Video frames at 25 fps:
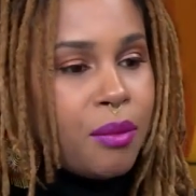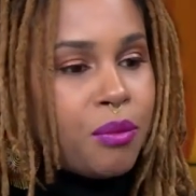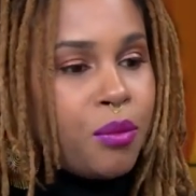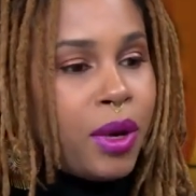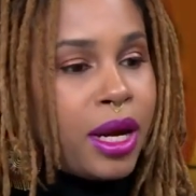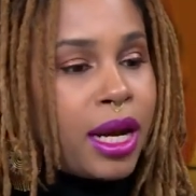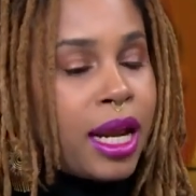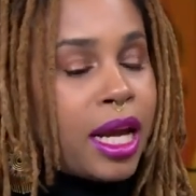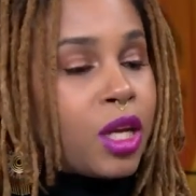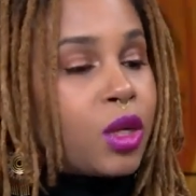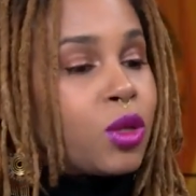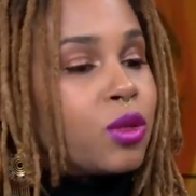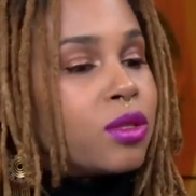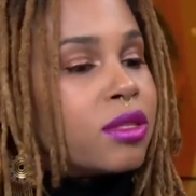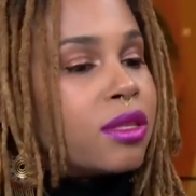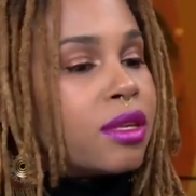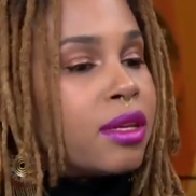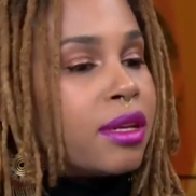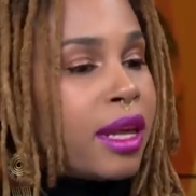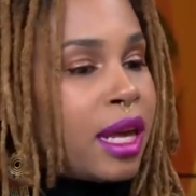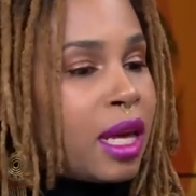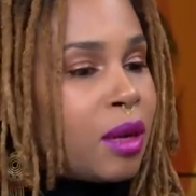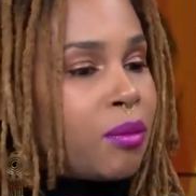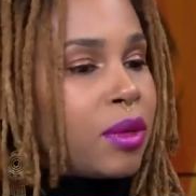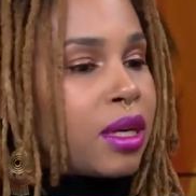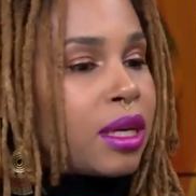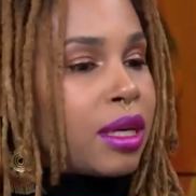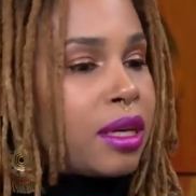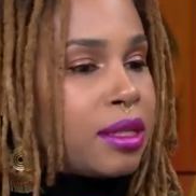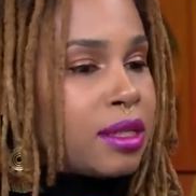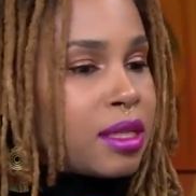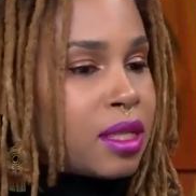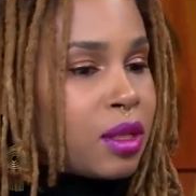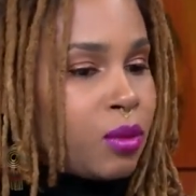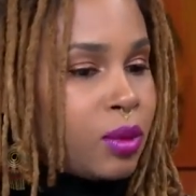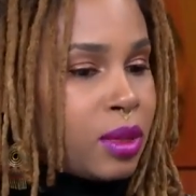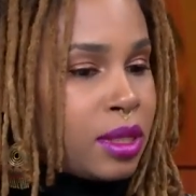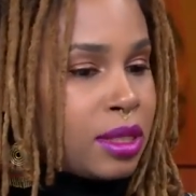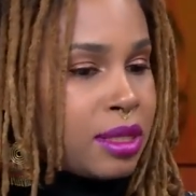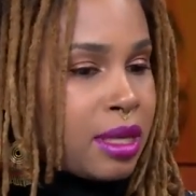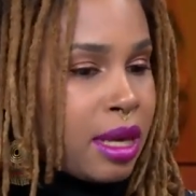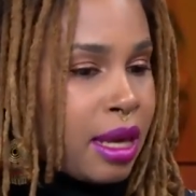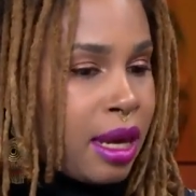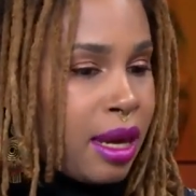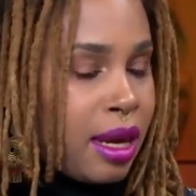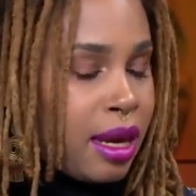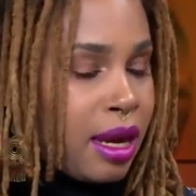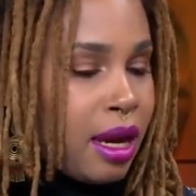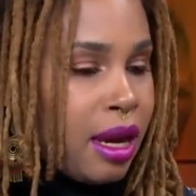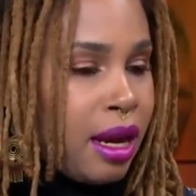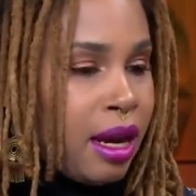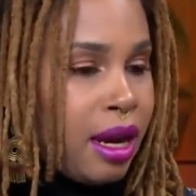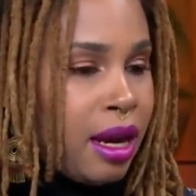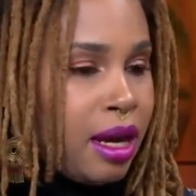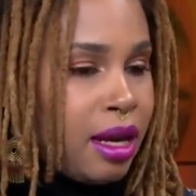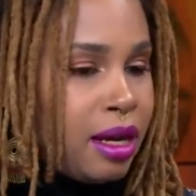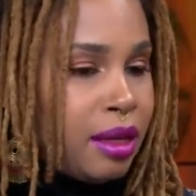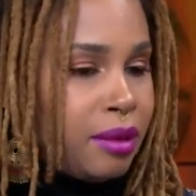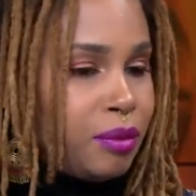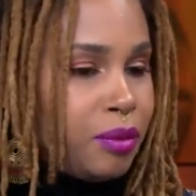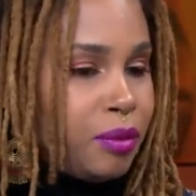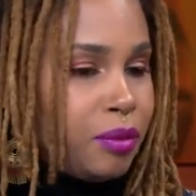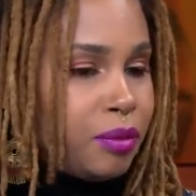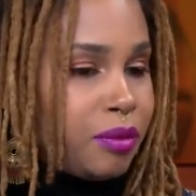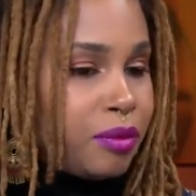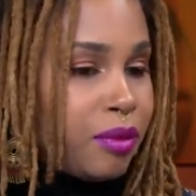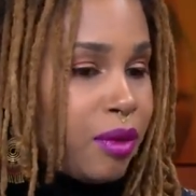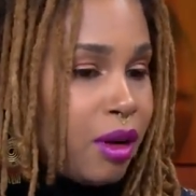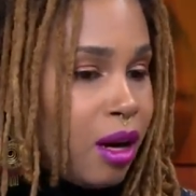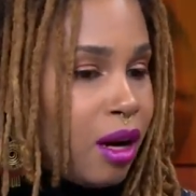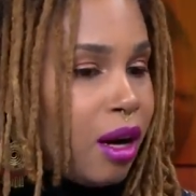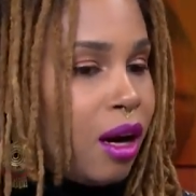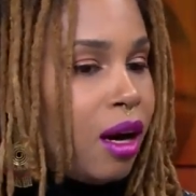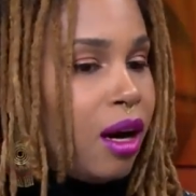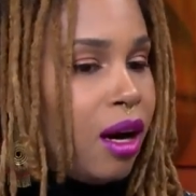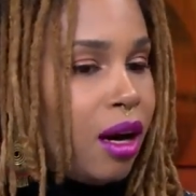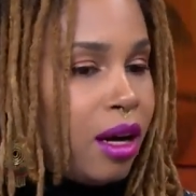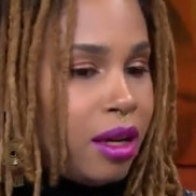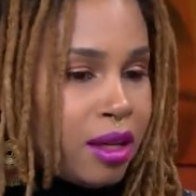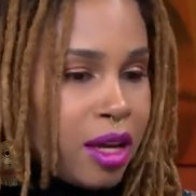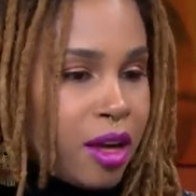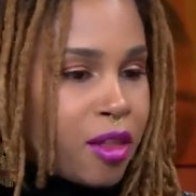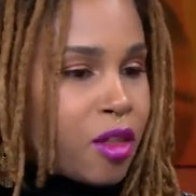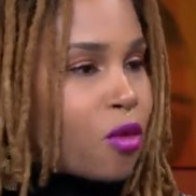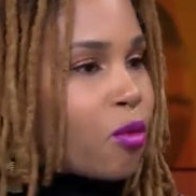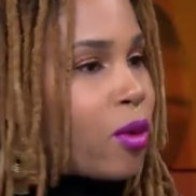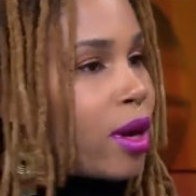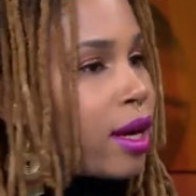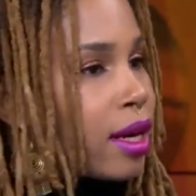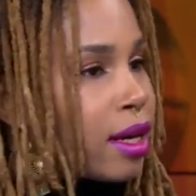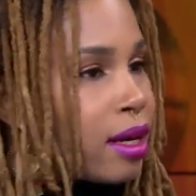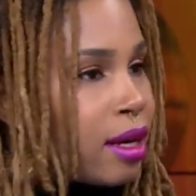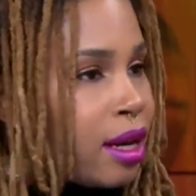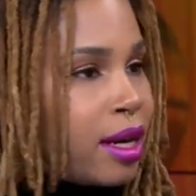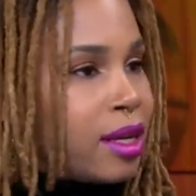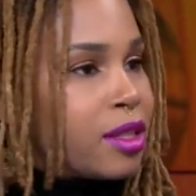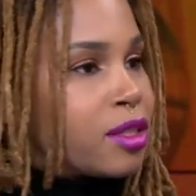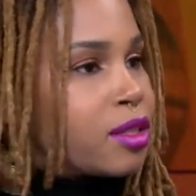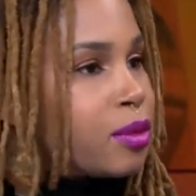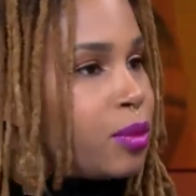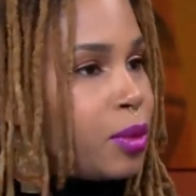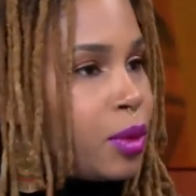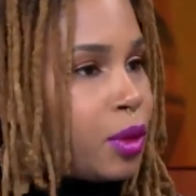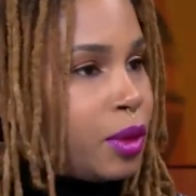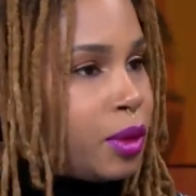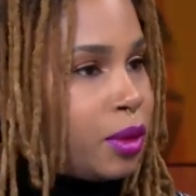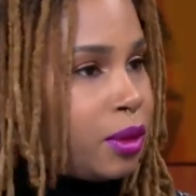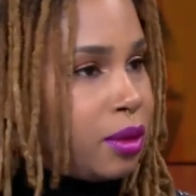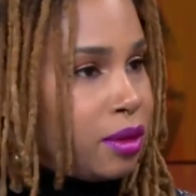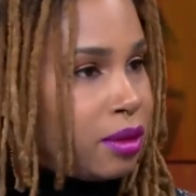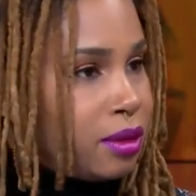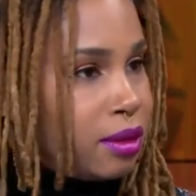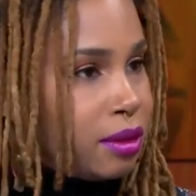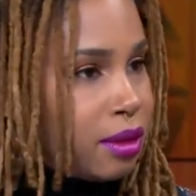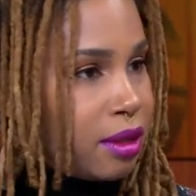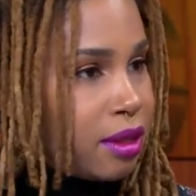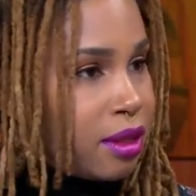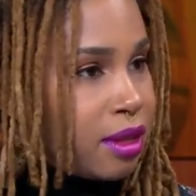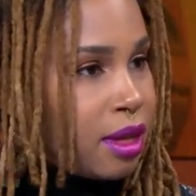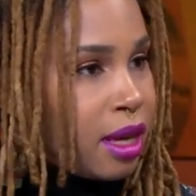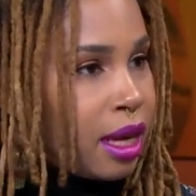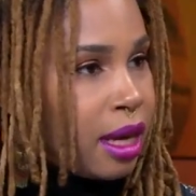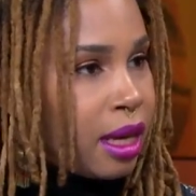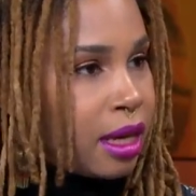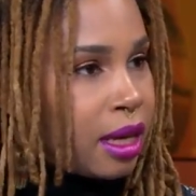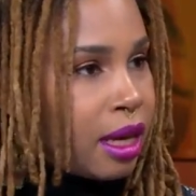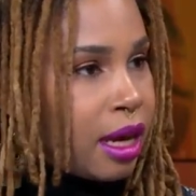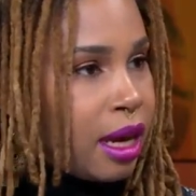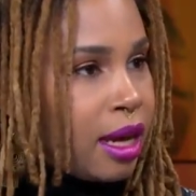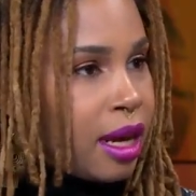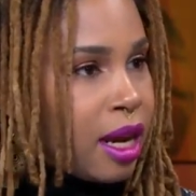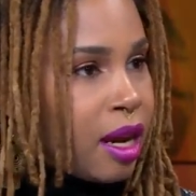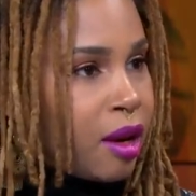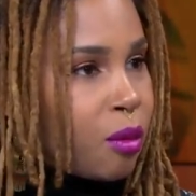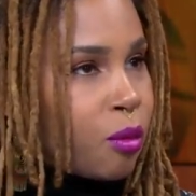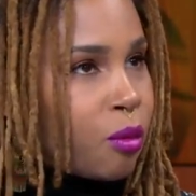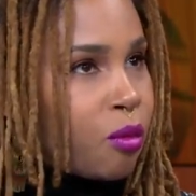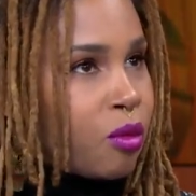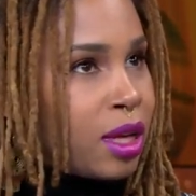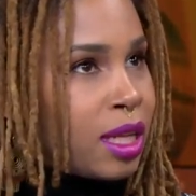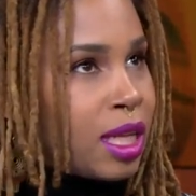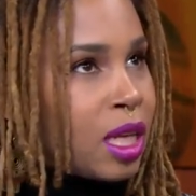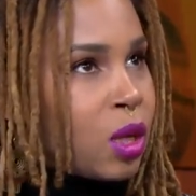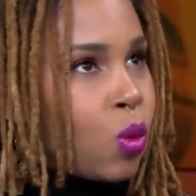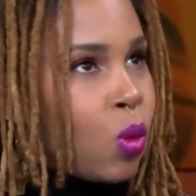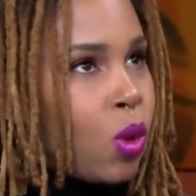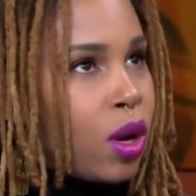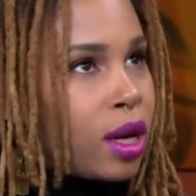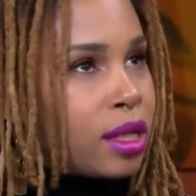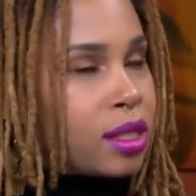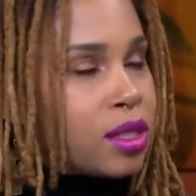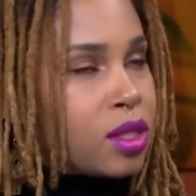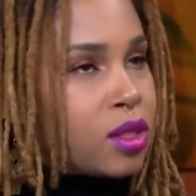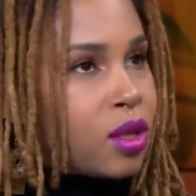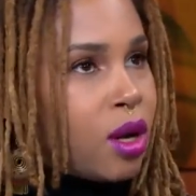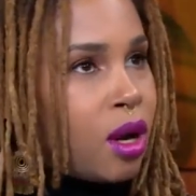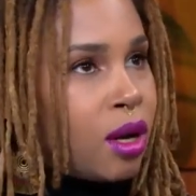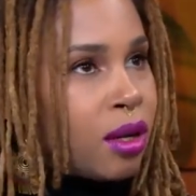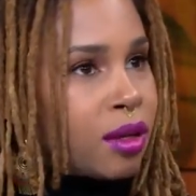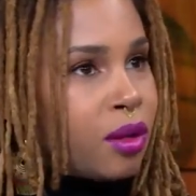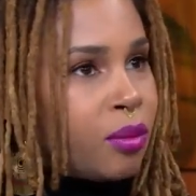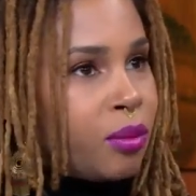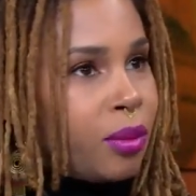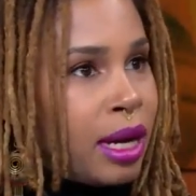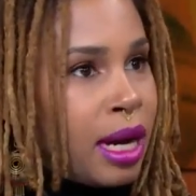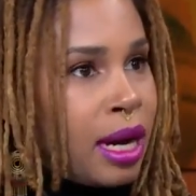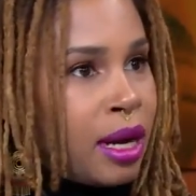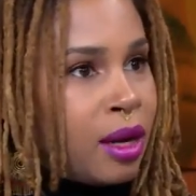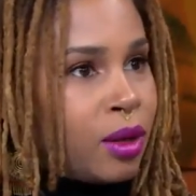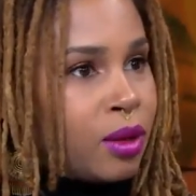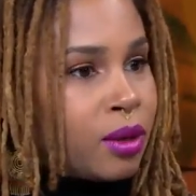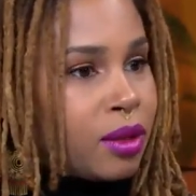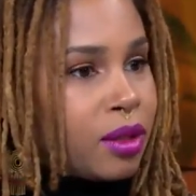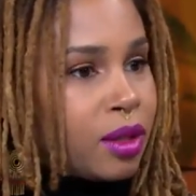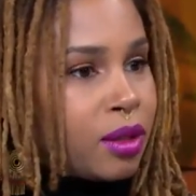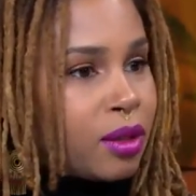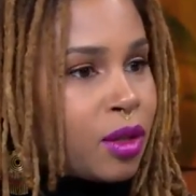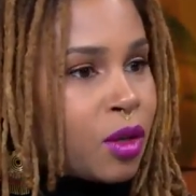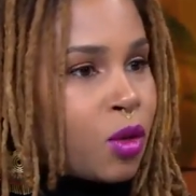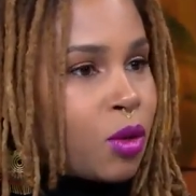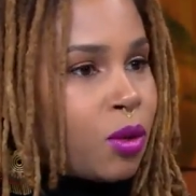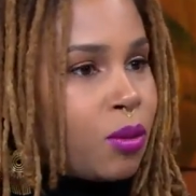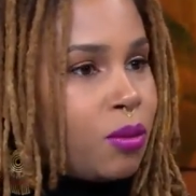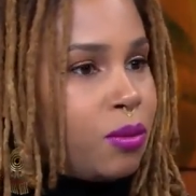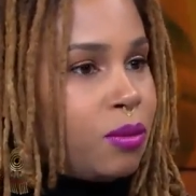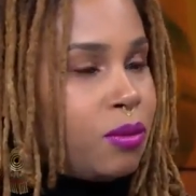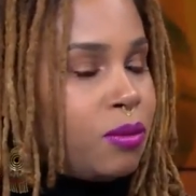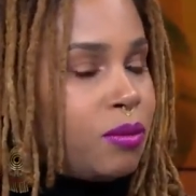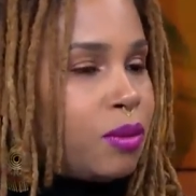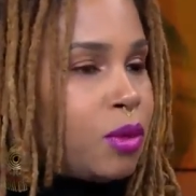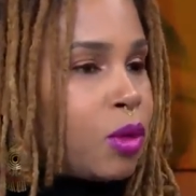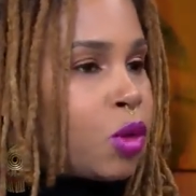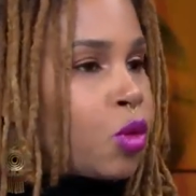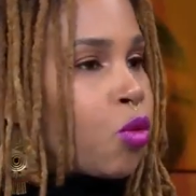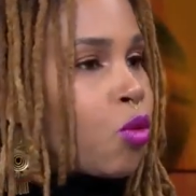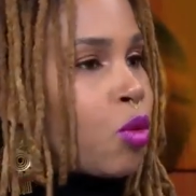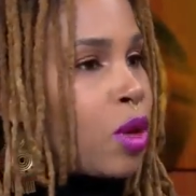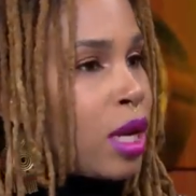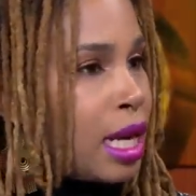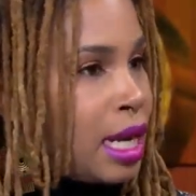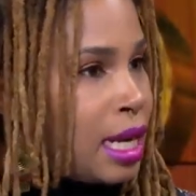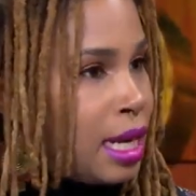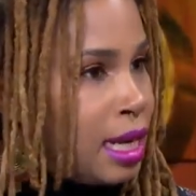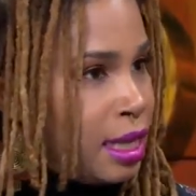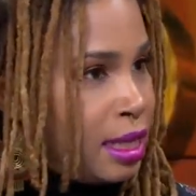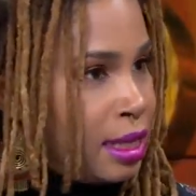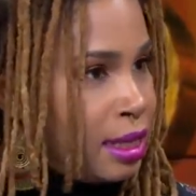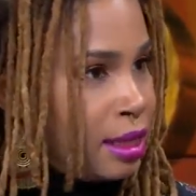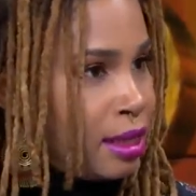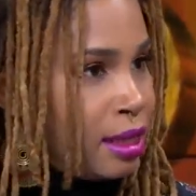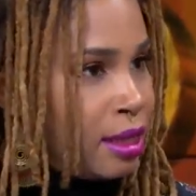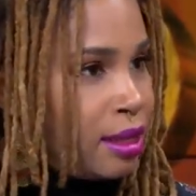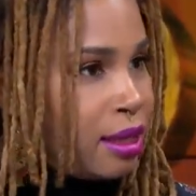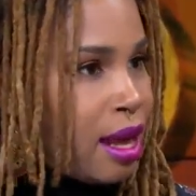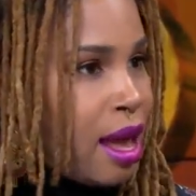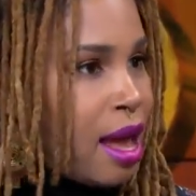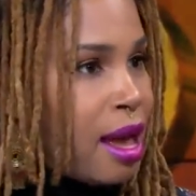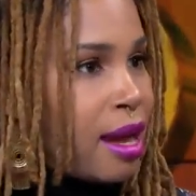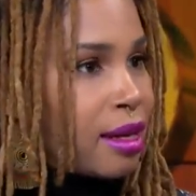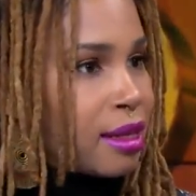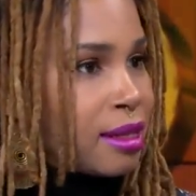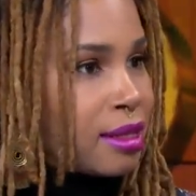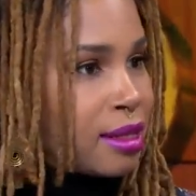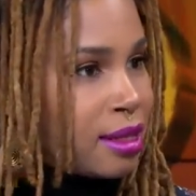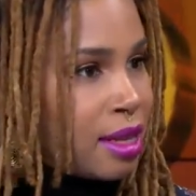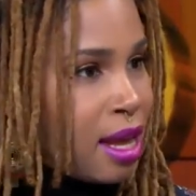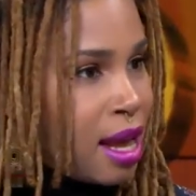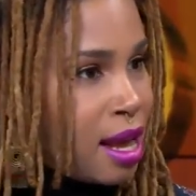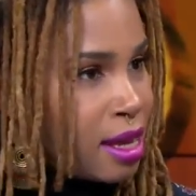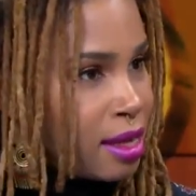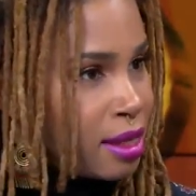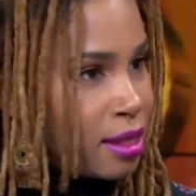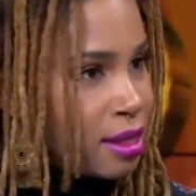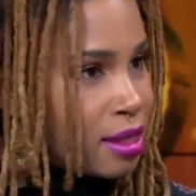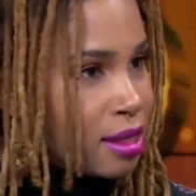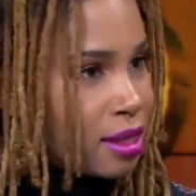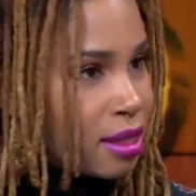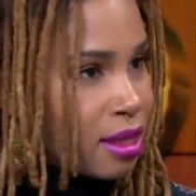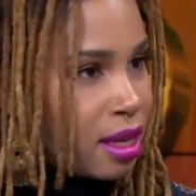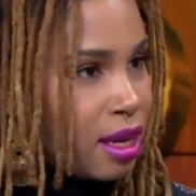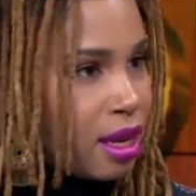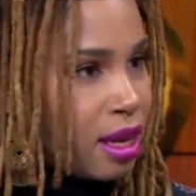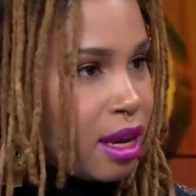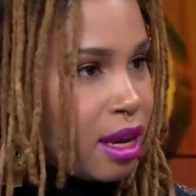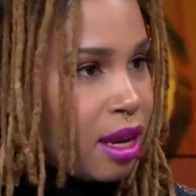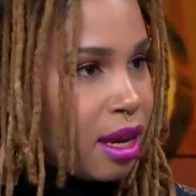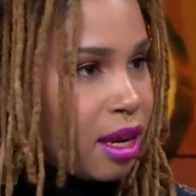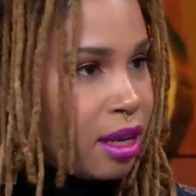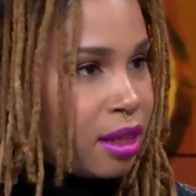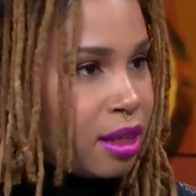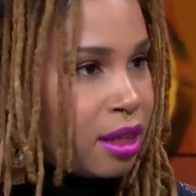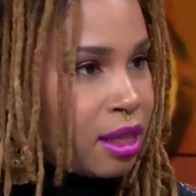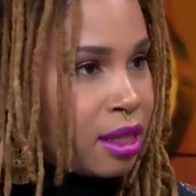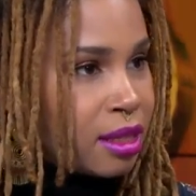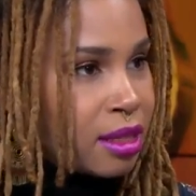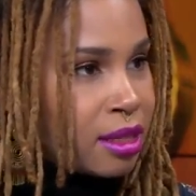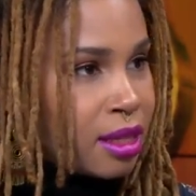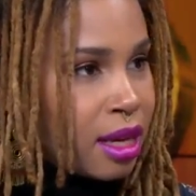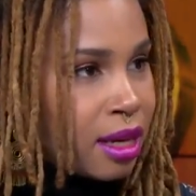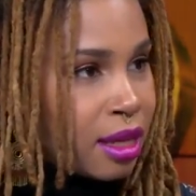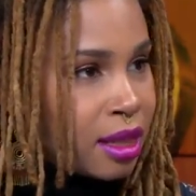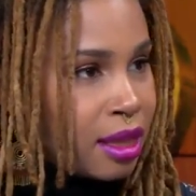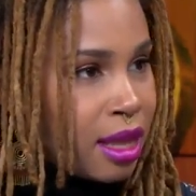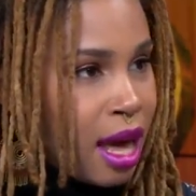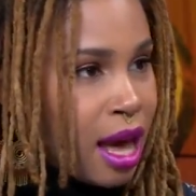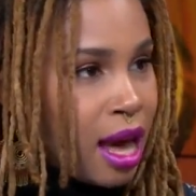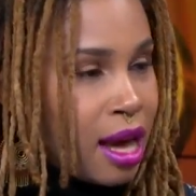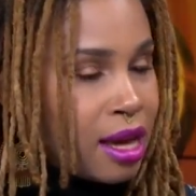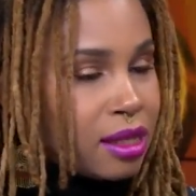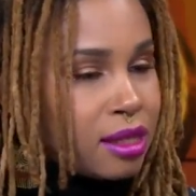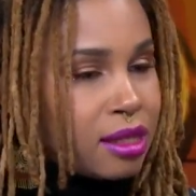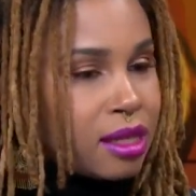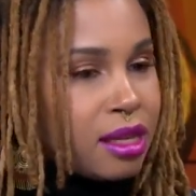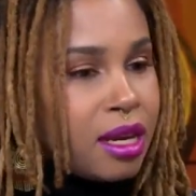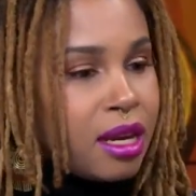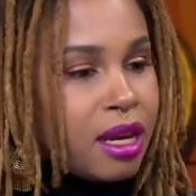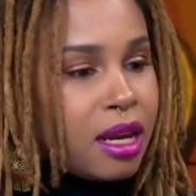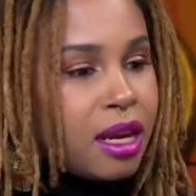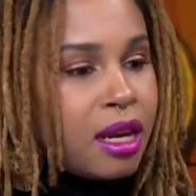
But I used the name because it was a another recognizable thing. And I really wanted to talk about greed and excess and things like that.